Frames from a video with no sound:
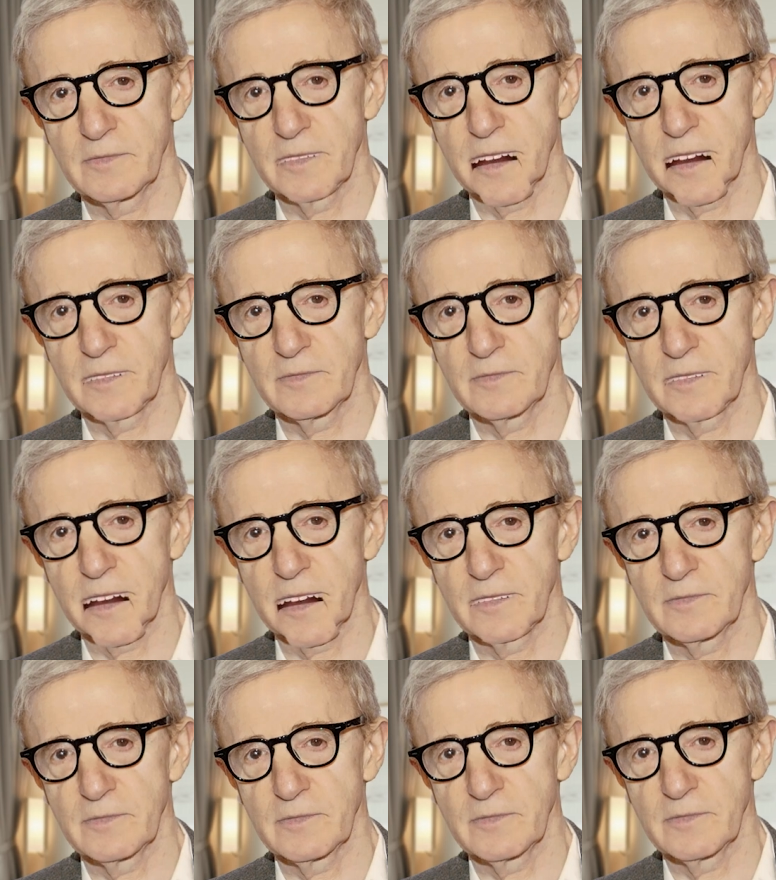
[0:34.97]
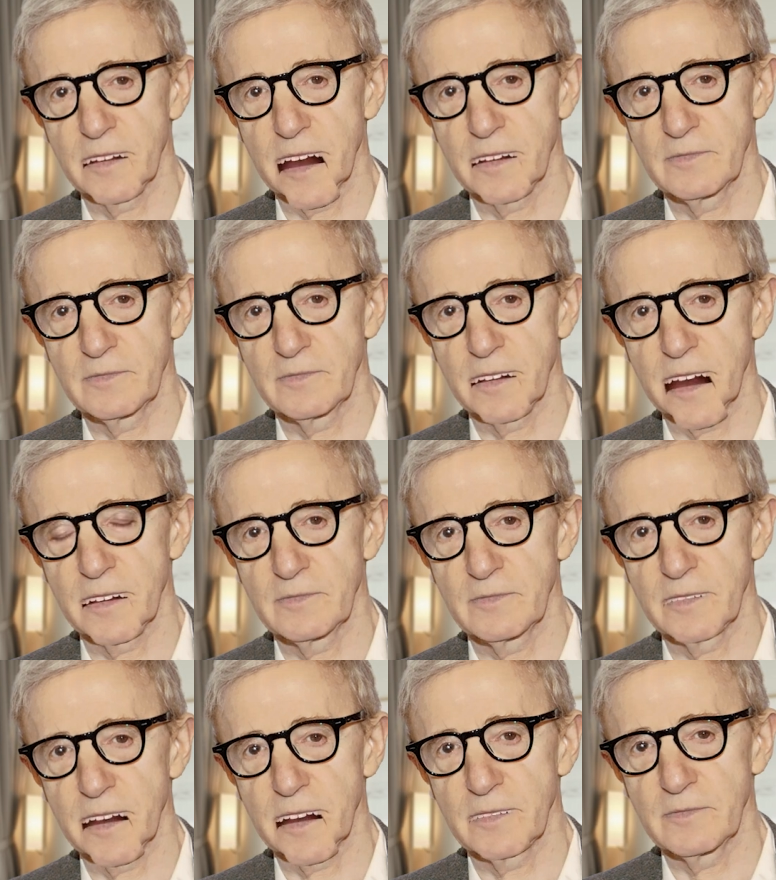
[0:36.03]
maybe a youth
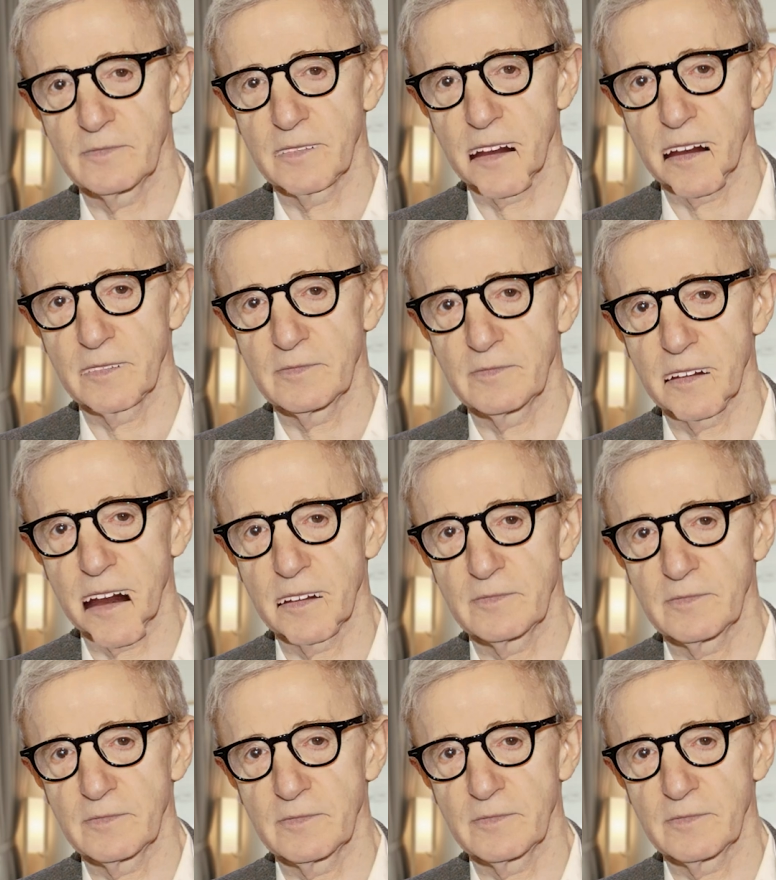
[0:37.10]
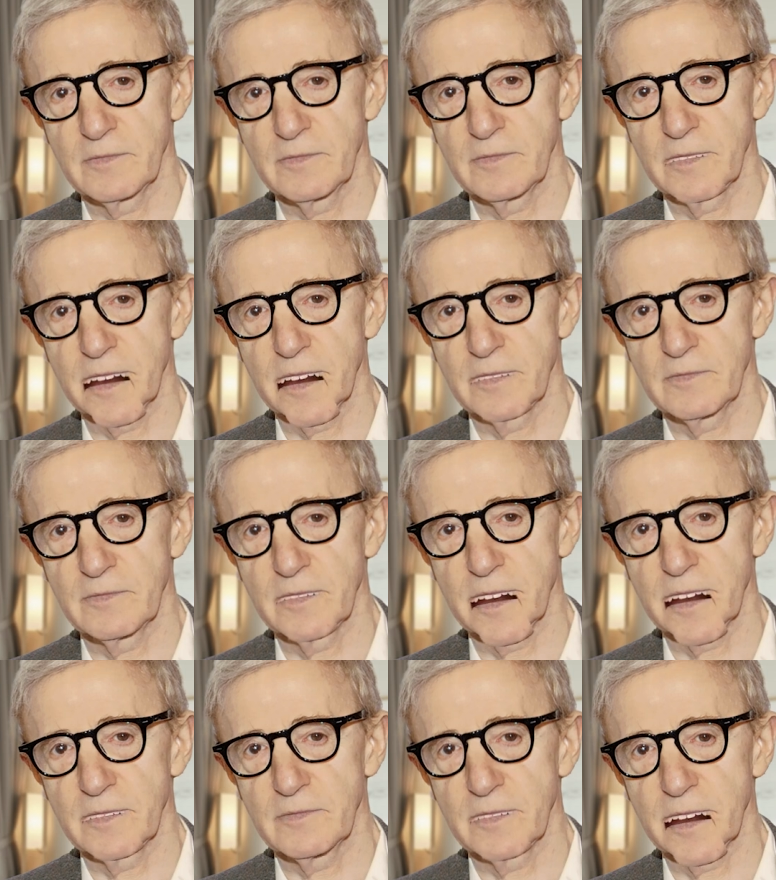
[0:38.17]
softball game at the pier? A pizza
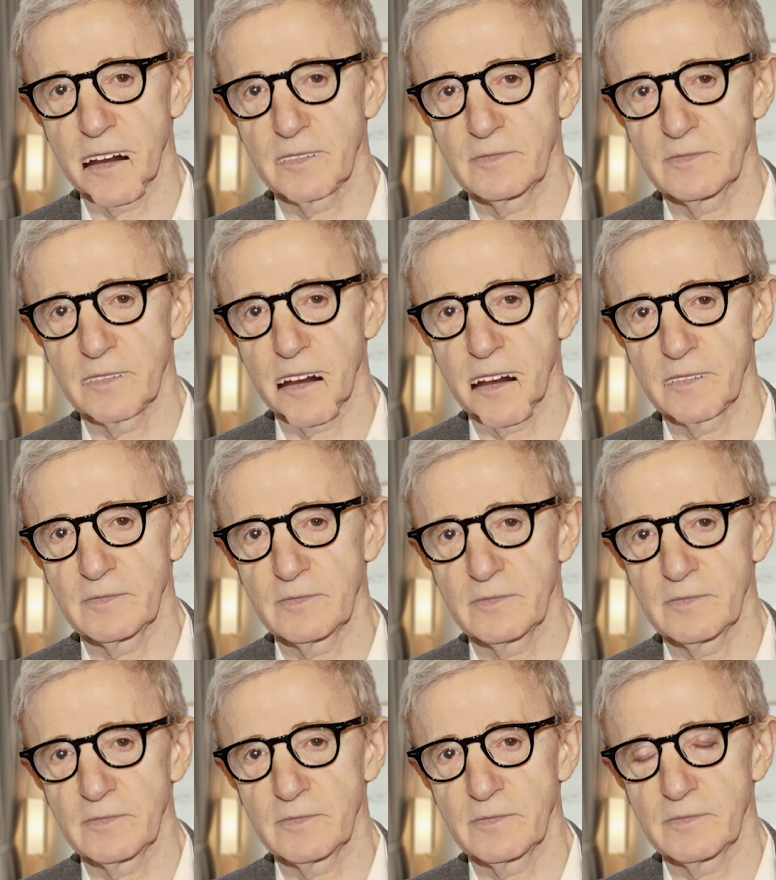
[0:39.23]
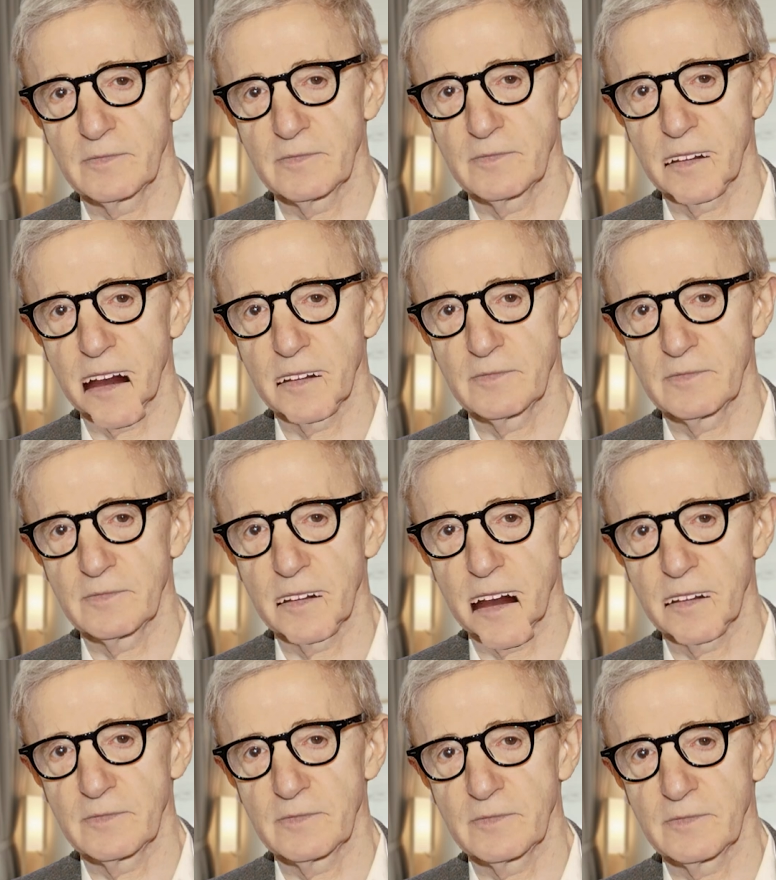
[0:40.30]
party at Chuck E. Cheese? I
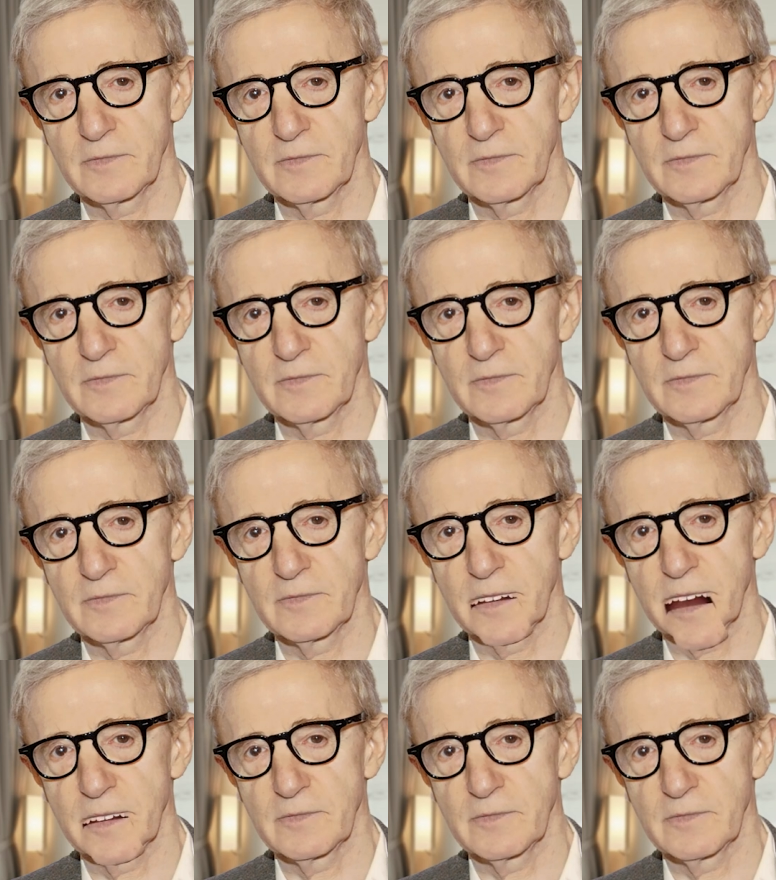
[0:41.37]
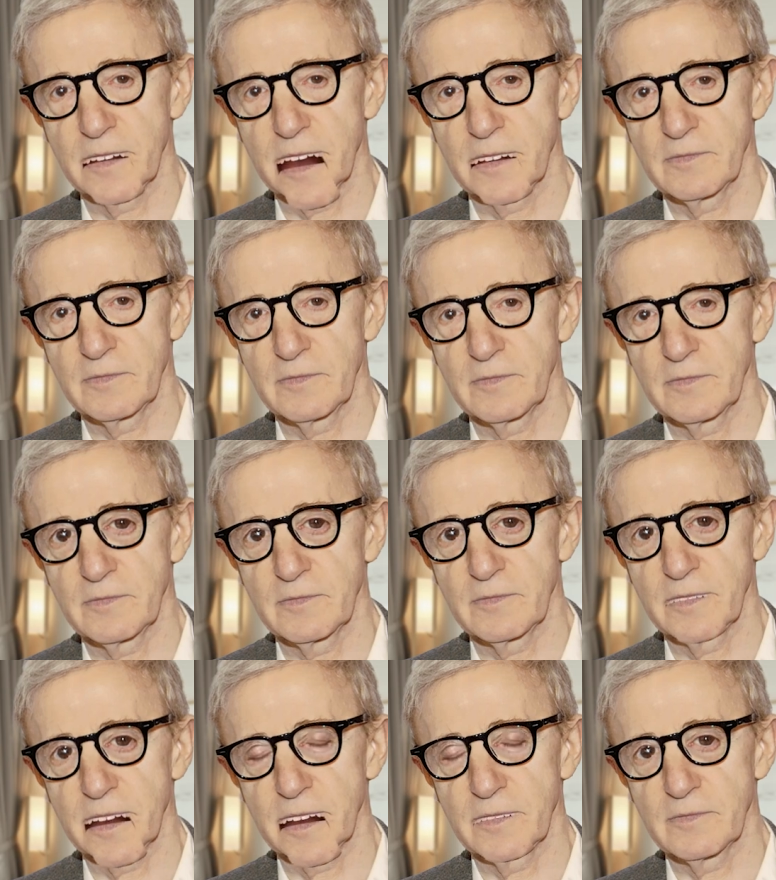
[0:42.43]
don't know. You decide.
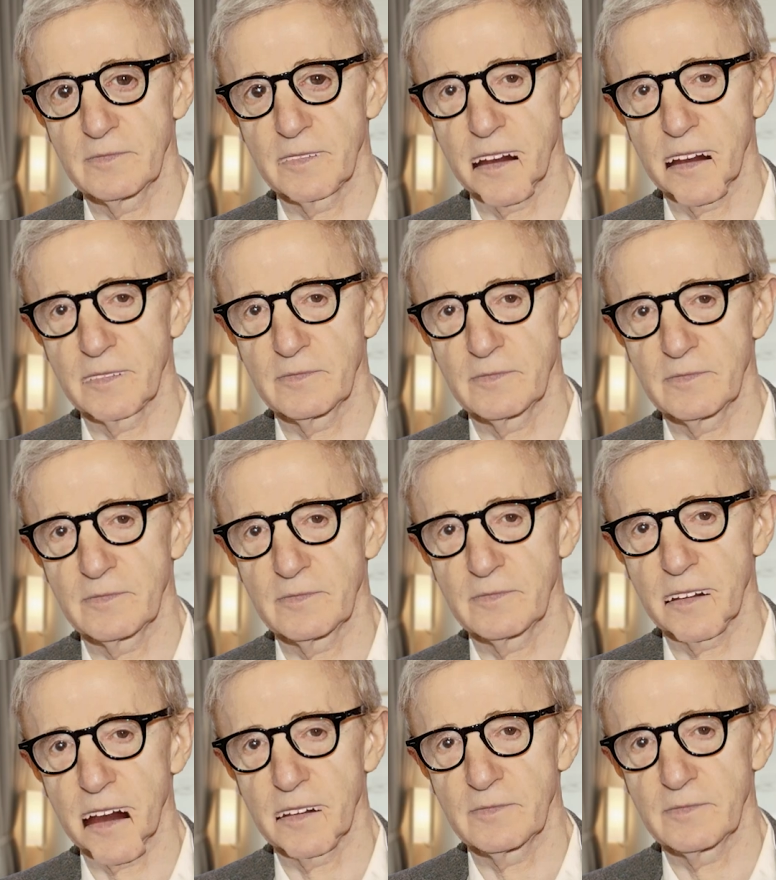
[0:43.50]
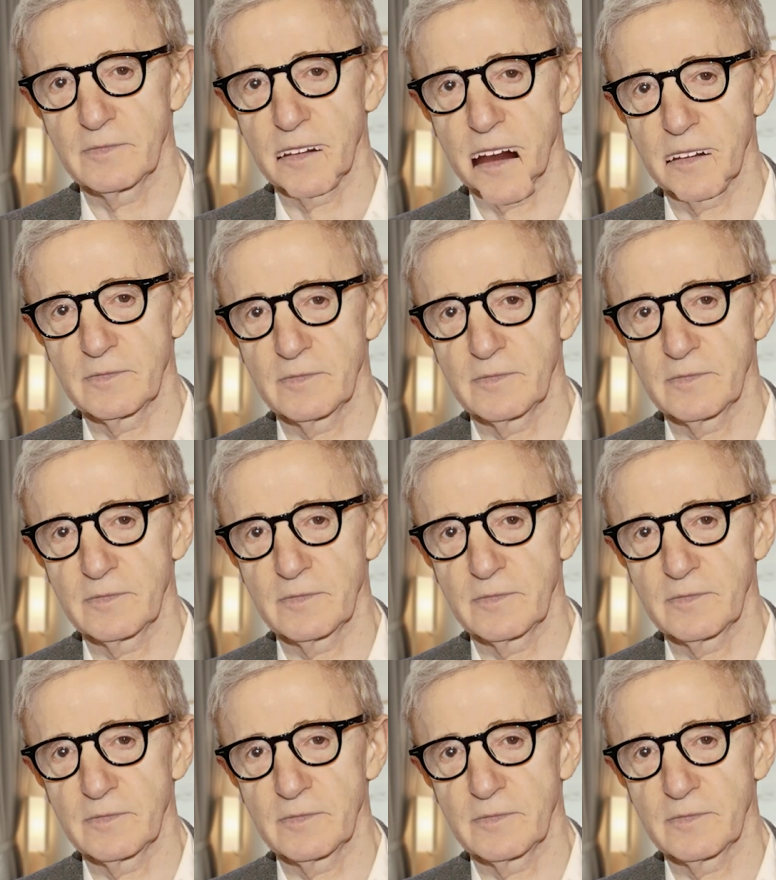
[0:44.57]
Anyway, that's me.